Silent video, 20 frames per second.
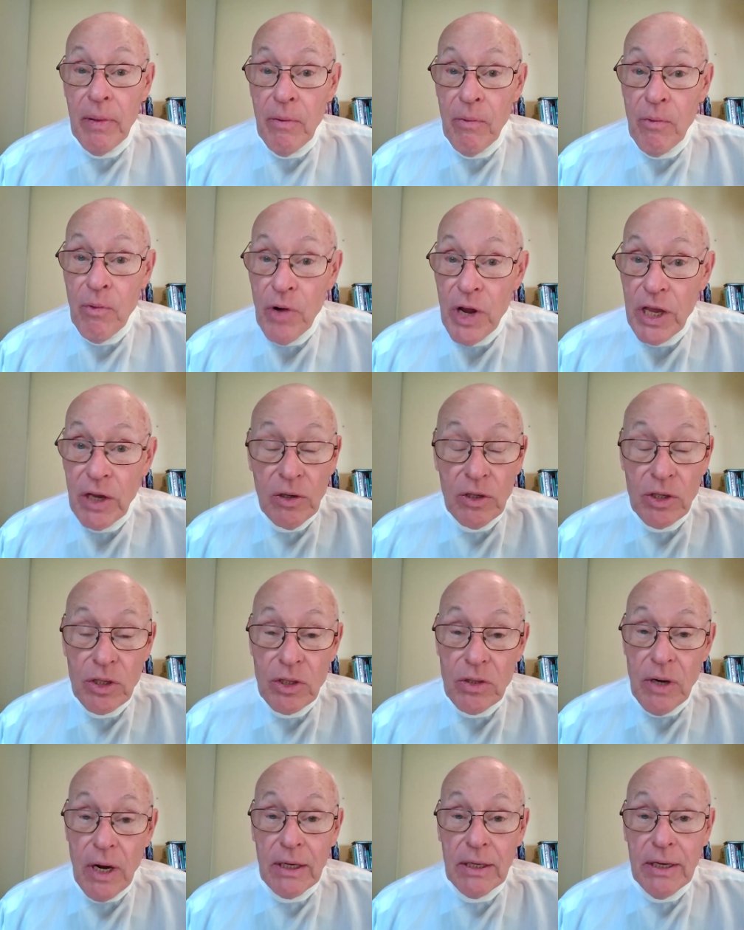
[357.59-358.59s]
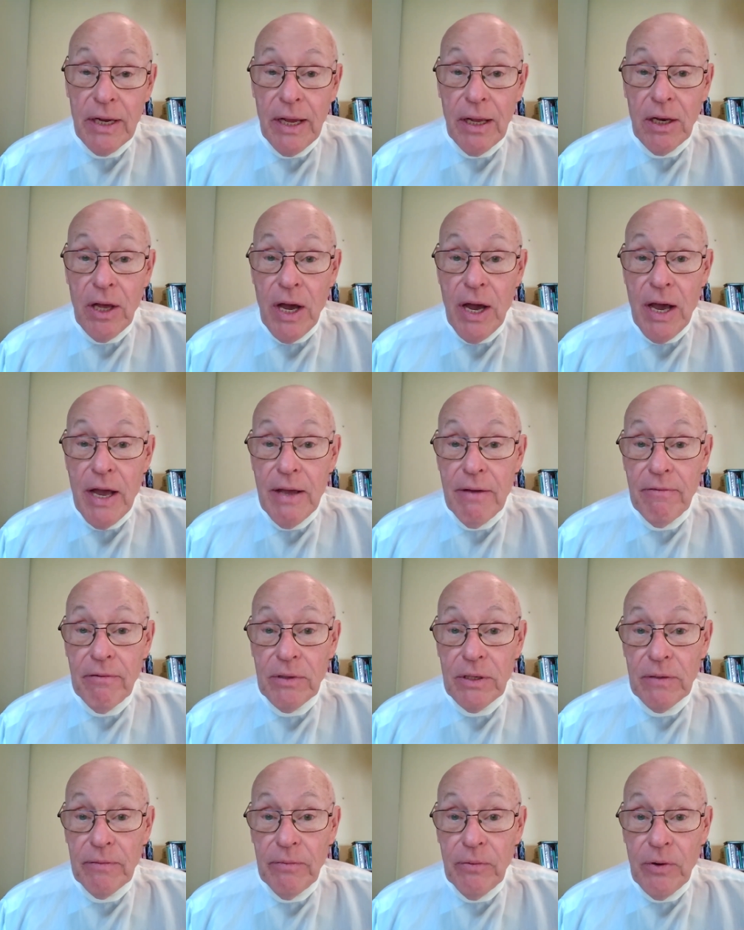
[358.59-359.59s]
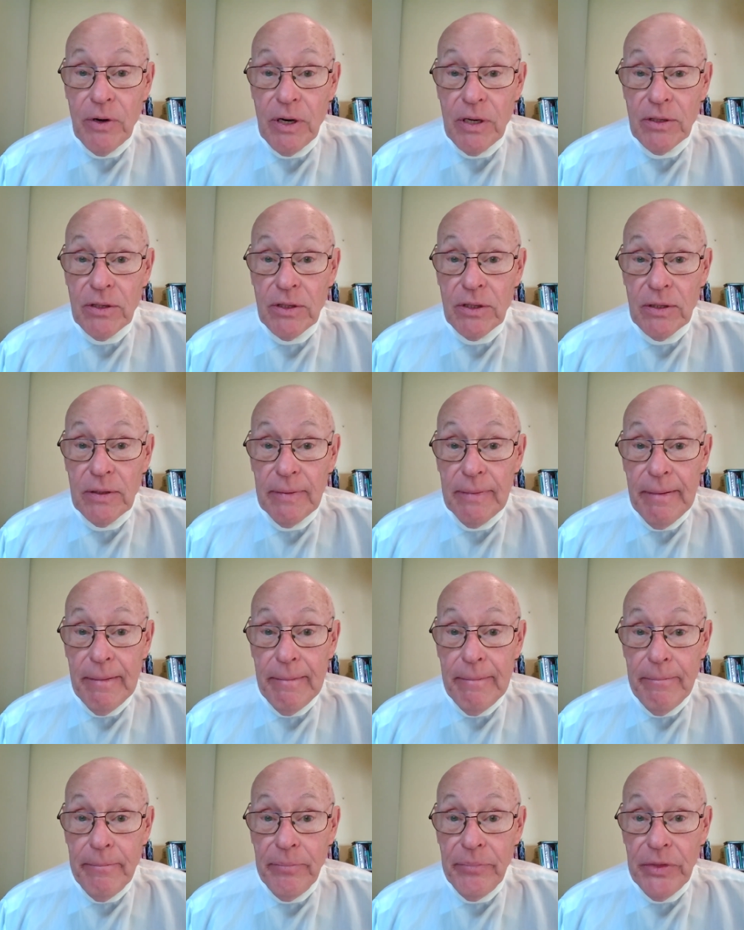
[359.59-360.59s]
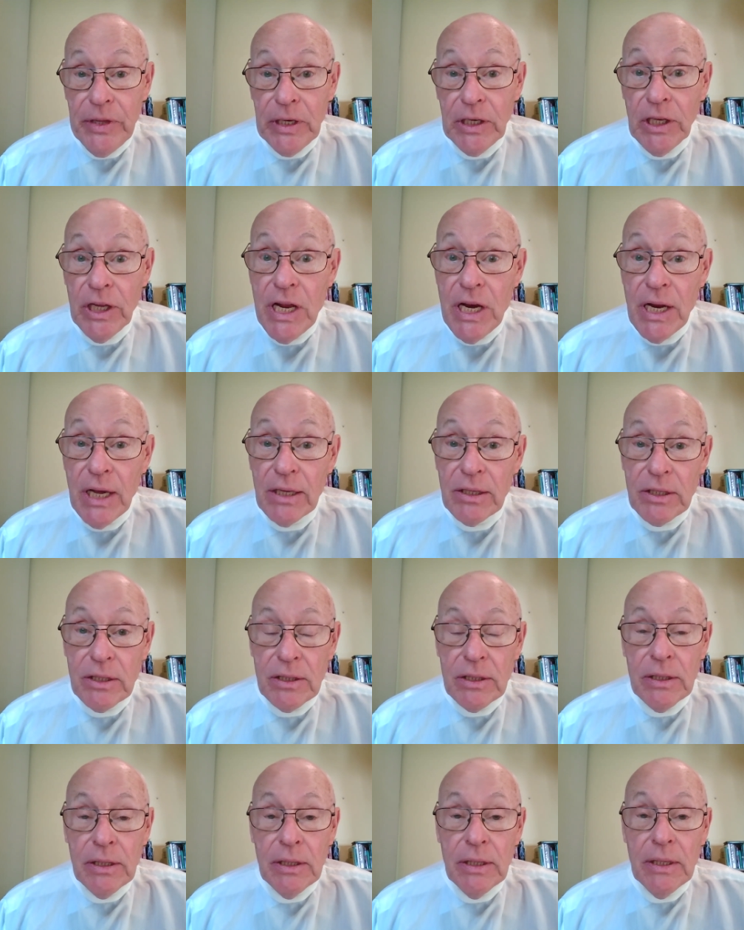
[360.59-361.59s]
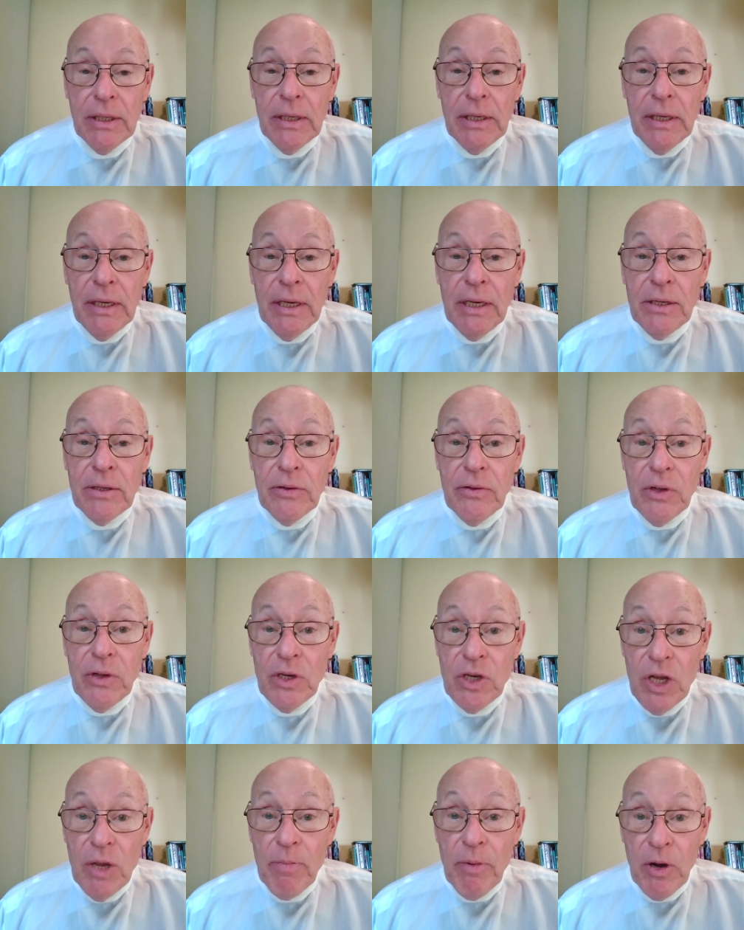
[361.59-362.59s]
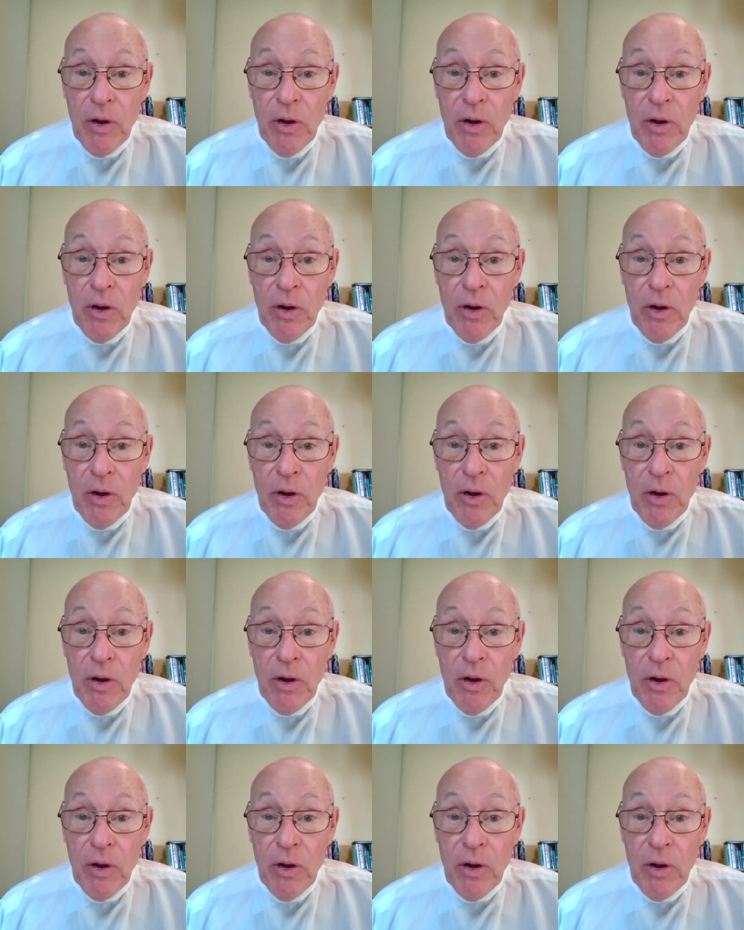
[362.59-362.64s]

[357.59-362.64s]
reconstruct our lives for us, lead us into the deeper